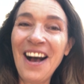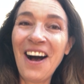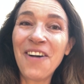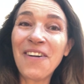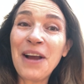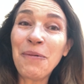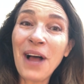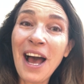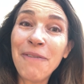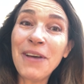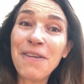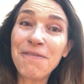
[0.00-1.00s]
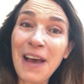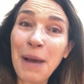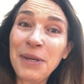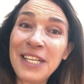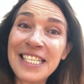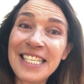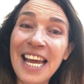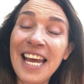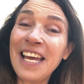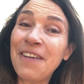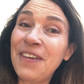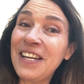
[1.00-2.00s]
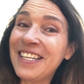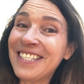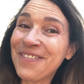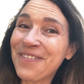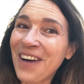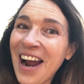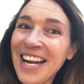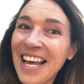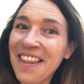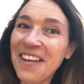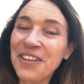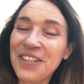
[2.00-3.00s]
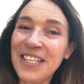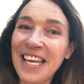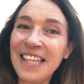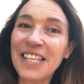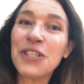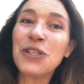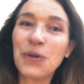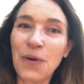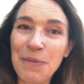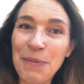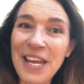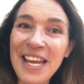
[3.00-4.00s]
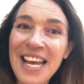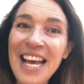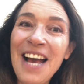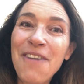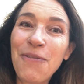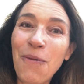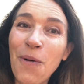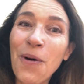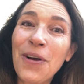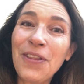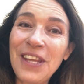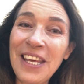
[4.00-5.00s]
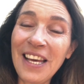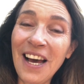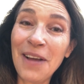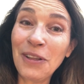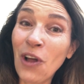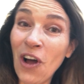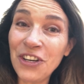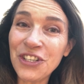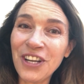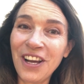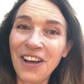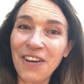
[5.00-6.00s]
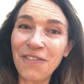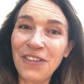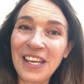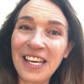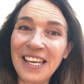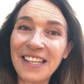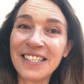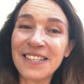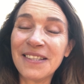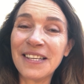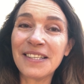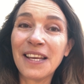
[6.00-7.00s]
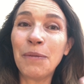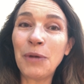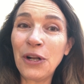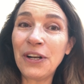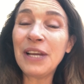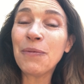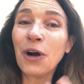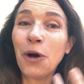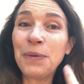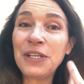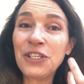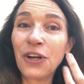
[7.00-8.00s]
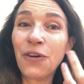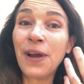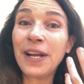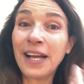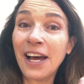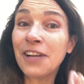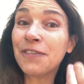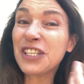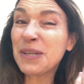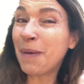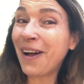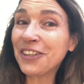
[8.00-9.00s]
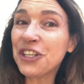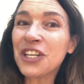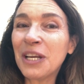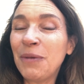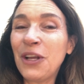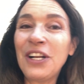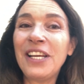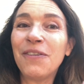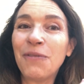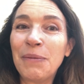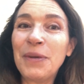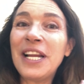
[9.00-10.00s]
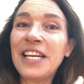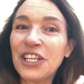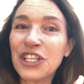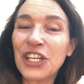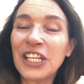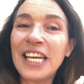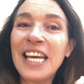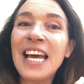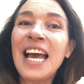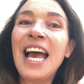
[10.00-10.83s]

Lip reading: All right, well, have a fabulous day. If it is Friday that you're seeing this, join me for the launch of this community. We're hoping to create kind of a smallish community of women initially.